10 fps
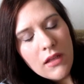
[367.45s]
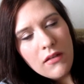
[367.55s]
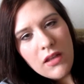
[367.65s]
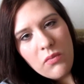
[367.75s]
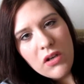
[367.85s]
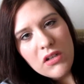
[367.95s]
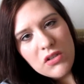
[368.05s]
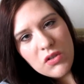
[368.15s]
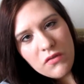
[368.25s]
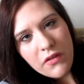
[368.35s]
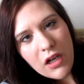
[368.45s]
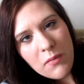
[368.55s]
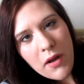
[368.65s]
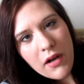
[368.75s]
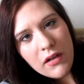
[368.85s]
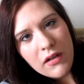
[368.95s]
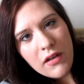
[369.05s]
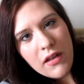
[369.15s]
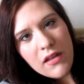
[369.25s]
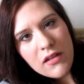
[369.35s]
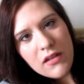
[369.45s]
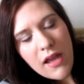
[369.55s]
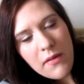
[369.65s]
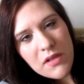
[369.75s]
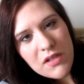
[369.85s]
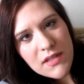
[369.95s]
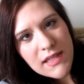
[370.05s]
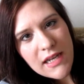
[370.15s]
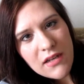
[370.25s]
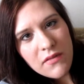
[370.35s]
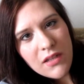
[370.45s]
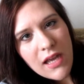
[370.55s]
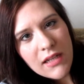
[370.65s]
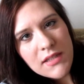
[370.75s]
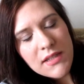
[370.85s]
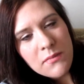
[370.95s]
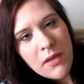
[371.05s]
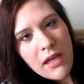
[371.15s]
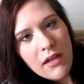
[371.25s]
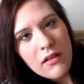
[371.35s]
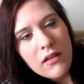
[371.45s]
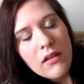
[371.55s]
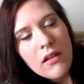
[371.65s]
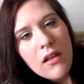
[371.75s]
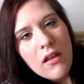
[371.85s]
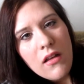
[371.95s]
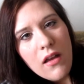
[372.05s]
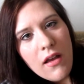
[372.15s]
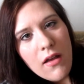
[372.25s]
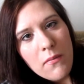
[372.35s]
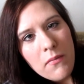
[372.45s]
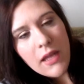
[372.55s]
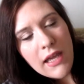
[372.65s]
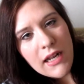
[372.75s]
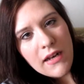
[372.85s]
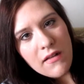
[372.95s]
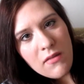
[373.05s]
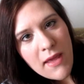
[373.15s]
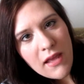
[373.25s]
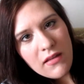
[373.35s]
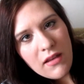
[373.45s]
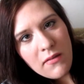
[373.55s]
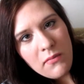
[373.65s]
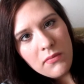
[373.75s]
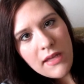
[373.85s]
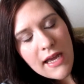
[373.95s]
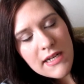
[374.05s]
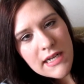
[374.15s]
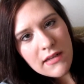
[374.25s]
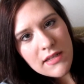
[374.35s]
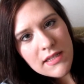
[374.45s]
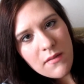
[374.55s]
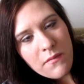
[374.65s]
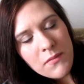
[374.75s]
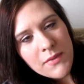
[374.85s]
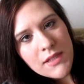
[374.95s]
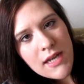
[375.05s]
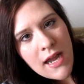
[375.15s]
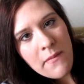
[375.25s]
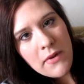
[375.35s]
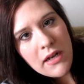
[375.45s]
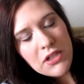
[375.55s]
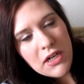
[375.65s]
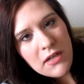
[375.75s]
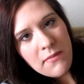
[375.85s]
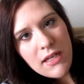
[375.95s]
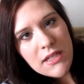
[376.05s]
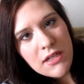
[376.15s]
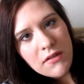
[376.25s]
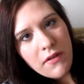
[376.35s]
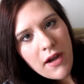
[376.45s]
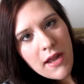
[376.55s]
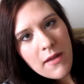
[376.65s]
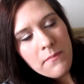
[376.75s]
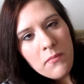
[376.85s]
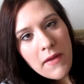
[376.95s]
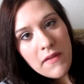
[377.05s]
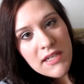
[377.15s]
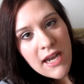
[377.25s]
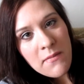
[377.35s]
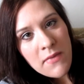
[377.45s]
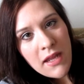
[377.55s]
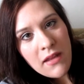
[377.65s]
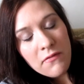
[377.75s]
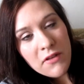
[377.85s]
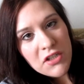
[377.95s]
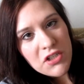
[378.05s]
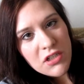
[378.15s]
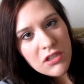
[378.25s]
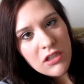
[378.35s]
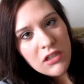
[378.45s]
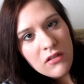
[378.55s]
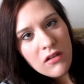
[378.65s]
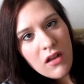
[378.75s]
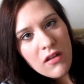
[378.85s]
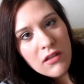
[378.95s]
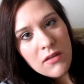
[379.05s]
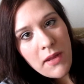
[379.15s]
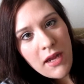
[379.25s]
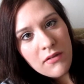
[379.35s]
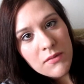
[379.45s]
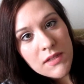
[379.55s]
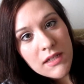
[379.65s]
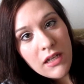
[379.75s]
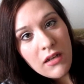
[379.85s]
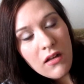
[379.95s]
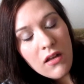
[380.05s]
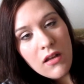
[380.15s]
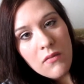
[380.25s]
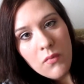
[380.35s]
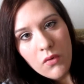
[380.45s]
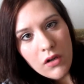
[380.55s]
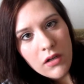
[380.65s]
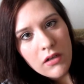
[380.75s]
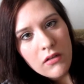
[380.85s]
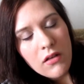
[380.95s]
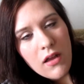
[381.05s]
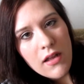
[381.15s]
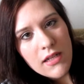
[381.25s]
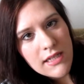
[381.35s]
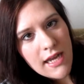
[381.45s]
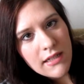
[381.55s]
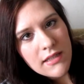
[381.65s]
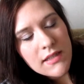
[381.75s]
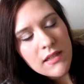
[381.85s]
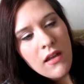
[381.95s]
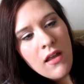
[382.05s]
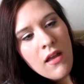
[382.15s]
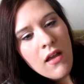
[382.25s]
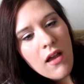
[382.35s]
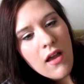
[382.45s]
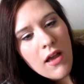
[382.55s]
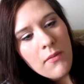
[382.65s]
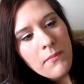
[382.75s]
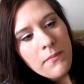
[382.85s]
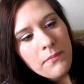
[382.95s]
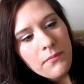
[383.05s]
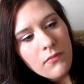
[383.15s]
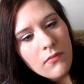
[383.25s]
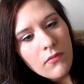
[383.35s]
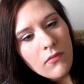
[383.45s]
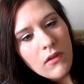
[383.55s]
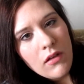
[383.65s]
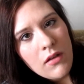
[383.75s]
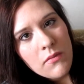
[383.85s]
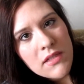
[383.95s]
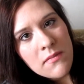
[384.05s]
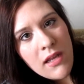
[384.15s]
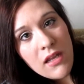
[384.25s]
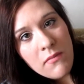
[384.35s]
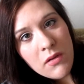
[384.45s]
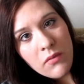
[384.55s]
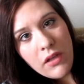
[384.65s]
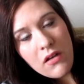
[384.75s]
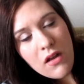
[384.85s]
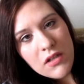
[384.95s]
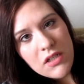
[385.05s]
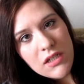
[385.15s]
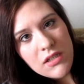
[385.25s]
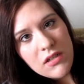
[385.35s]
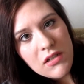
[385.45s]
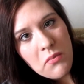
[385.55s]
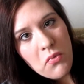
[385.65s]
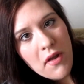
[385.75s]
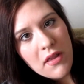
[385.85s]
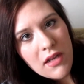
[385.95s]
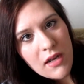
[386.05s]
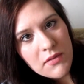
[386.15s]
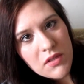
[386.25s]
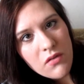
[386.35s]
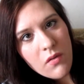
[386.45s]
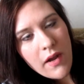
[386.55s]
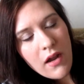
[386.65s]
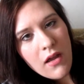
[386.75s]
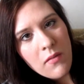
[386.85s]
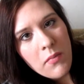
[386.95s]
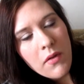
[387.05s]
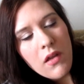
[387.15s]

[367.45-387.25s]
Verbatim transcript: They weren't too far apart. It, I was just kind of in constant pain. Um, I got out of the bathtub, got Dallas up from his nap, and I tried to make dinner for him. By the time I finished dinner, the pain was getting more intense. Um, it was making me really nauseous to the point that I was throwing up.